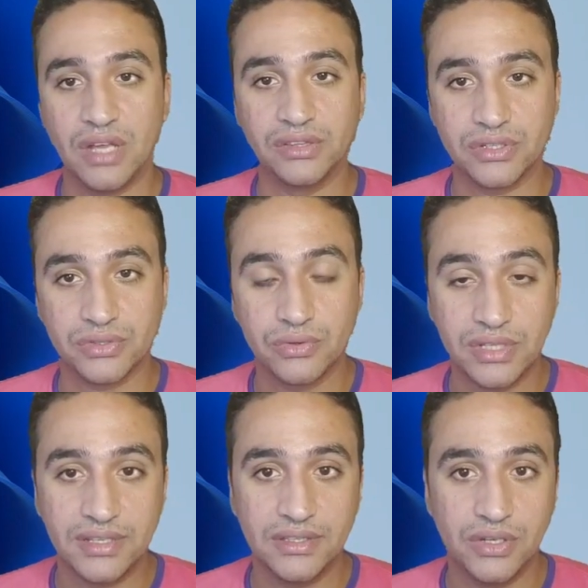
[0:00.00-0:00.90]

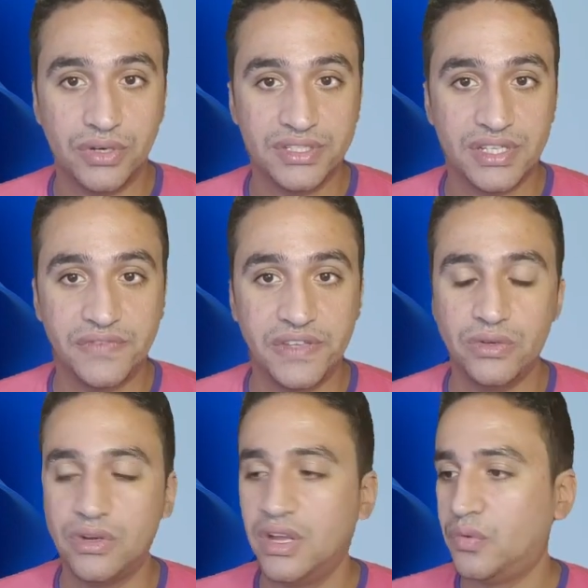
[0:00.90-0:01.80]
understood during this
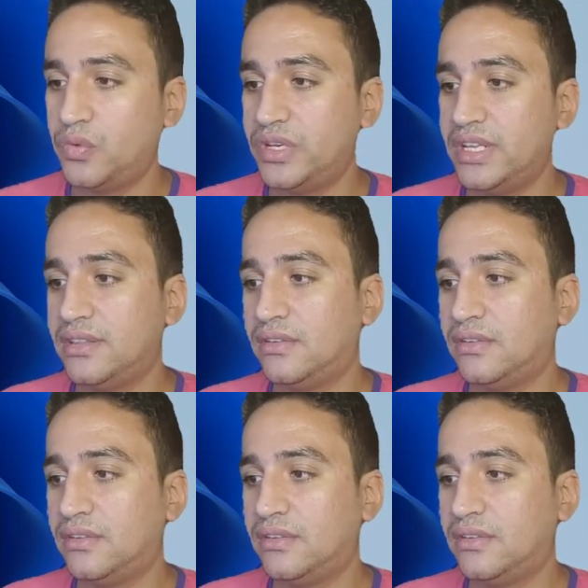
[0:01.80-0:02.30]
video, we need